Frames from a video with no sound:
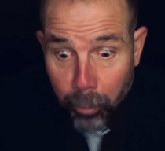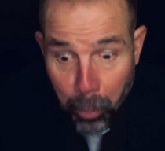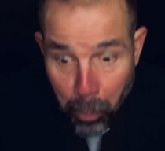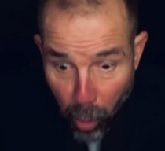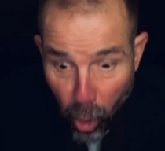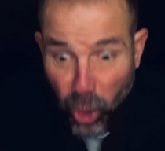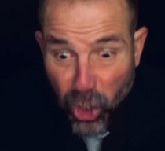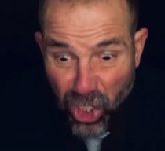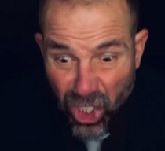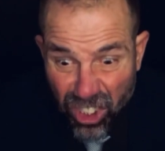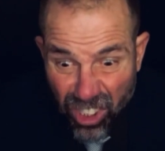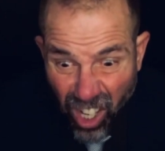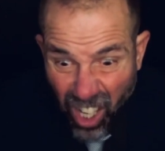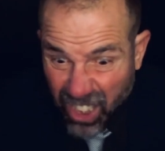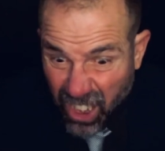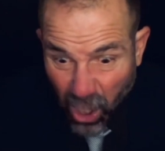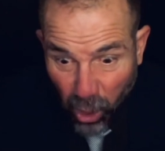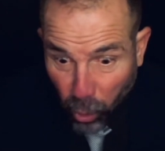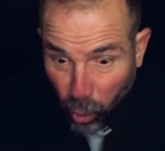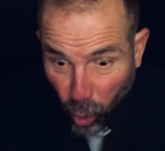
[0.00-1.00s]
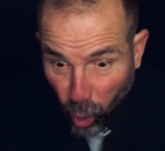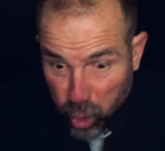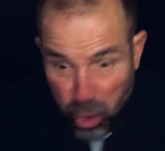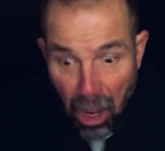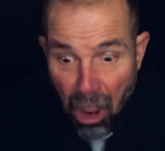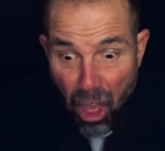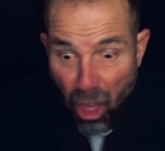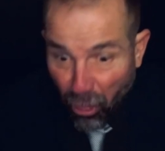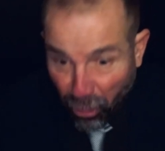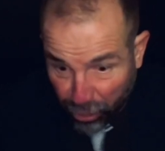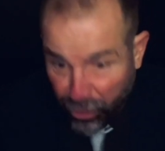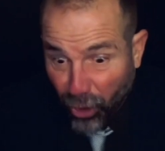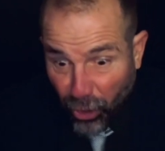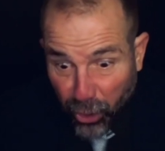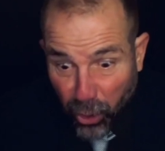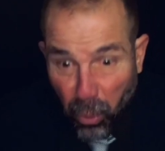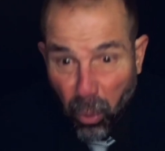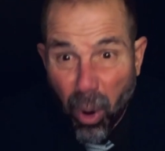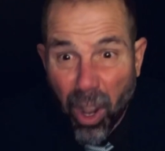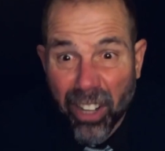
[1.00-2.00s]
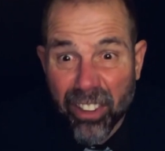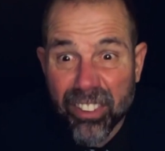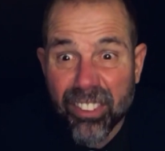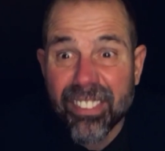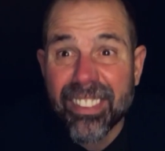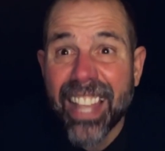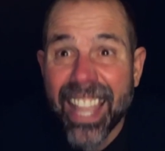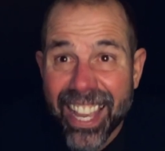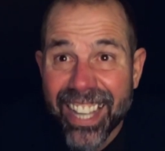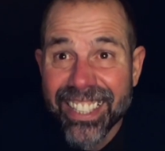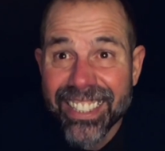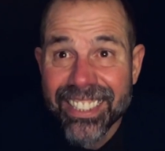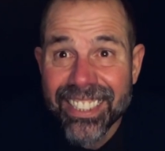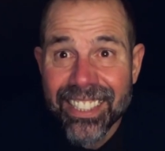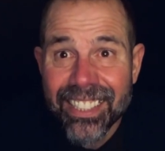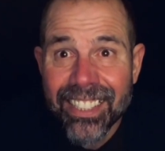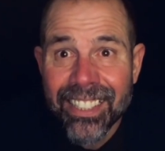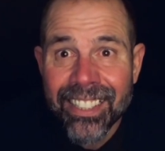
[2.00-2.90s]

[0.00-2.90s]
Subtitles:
merchandise across 31 states.